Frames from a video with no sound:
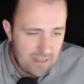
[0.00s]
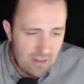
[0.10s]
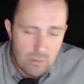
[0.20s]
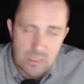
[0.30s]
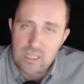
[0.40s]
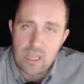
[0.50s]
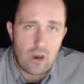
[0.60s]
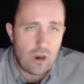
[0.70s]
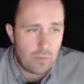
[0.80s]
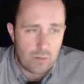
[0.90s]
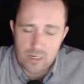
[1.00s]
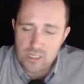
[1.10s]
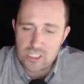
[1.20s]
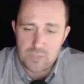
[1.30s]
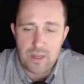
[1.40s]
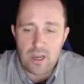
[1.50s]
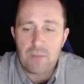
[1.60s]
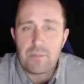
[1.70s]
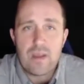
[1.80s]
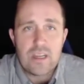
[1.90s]
everybody stay home, we're going to suspend
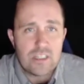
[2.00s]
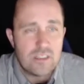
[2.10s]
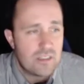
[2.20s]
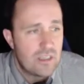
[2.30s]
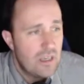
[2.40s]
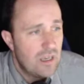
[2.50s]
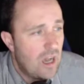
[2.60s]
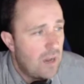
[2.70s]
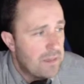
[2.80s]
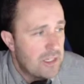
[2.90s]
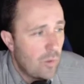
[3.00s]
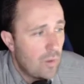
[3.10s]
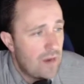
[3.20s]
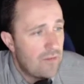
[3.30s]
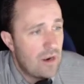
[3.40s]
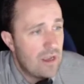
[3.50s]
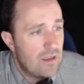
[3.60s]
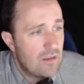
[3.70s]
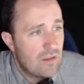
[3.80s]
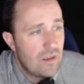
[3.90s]
operations um, until whatever it
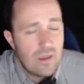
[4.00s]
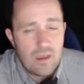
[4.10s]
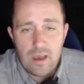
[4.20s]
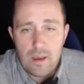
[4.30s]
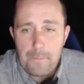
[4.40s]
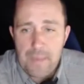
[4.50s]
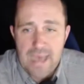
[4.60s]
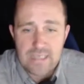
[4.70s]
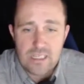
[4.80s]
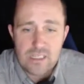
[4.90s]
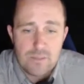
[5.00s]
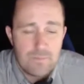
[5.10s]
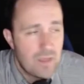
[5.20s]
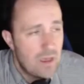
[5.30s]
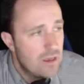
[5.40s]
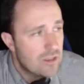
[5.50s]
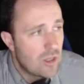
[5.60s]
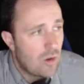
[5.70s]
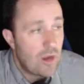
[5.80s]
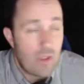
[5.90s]
is um, passes.
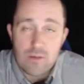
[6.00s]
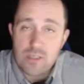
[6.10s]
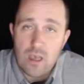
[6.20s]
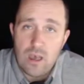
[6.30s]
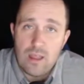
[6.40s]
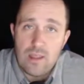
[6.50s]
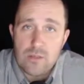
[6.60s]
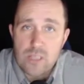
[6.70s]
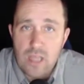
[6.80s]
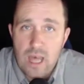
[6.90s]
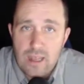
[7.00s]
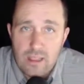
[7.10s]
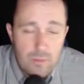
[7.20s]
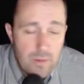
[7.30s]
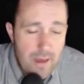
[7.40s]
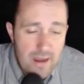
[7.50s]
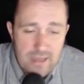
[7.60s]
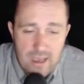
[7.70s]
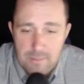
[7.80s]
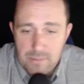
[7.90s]
So I know that was, a, that was a lot and a little bit out of
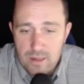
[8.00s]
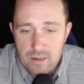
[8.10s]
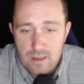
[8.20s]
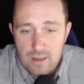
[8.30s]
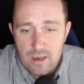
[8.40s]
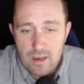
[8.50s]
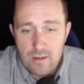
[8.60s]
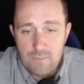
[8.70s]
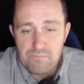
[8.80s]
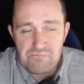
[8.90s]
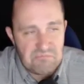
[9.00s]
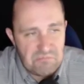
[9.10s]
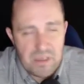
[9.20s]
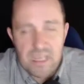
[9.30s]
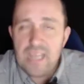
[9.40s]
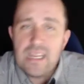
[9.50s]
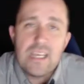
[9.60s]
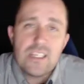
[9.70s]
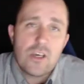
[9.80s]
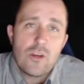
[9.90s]
time, but um, big
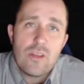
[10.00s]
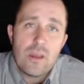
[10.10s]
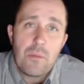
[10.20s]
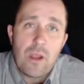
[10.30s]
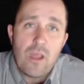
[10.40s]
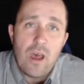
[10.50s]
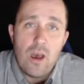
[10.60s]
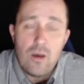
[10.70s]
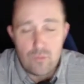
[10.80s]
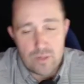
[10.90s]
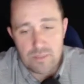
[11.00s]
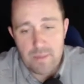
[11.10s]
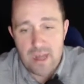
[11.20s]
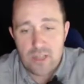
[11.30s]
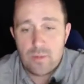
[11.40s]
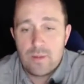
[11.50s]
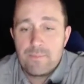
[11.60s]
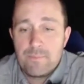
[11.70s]
ideas under the umbrella of risk management.